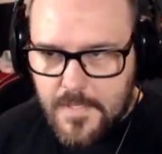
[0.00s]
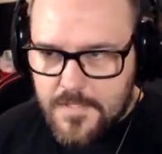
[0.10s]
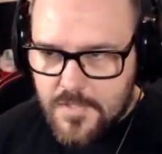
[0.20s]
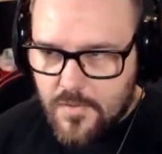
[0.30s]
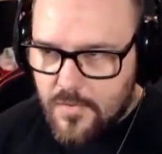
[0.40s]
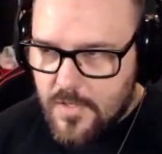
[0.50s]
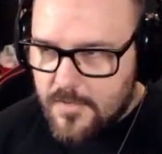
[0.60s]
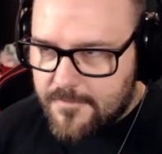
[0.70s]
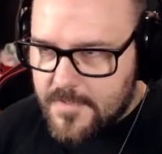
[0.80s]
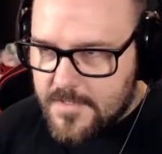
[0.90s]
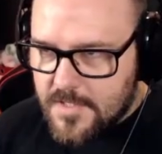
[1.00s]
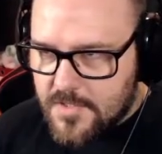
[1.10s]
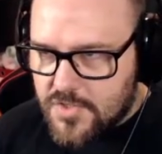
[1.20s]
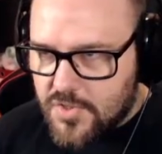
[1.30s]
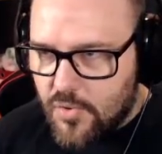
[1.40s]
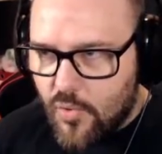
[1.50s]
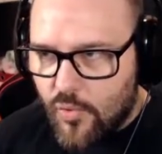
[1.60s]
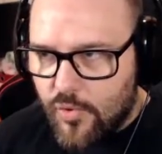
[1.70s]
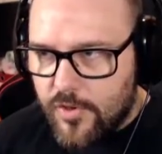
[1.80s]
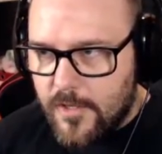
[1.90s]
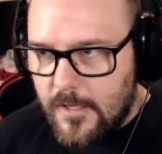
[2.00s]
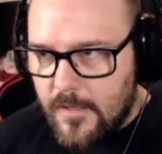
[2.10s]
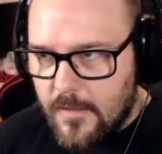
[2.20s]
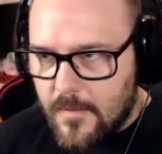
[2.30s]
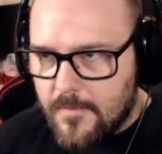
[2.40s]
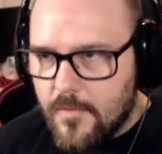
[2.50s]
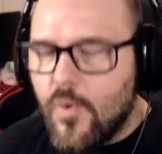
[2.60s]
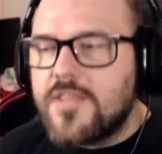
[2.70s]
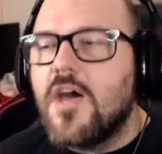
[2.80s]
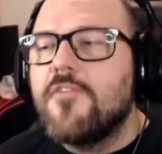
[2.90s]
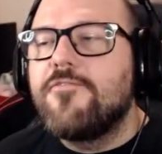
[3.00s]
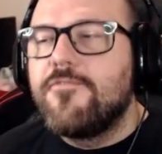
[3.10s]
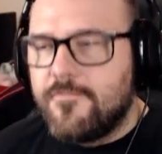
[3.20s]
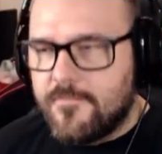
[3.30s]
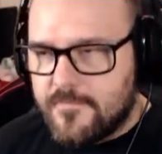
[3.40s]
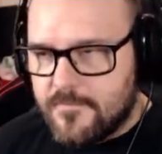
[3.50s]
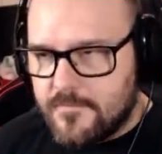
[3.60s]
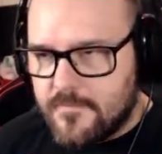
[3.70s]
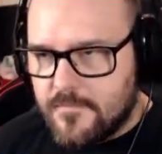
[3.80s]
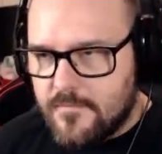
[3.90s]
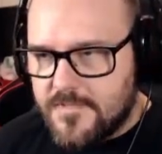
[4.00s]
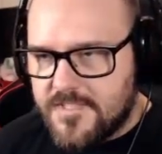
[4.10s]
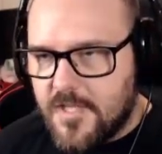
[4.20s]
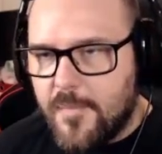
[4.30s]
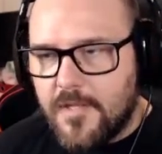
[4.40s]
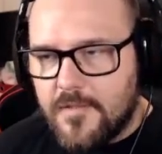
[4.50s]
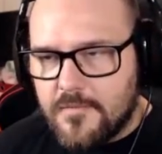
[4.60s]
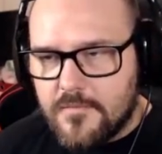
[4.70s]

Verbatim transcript: So if it's a toy, what the Stop it.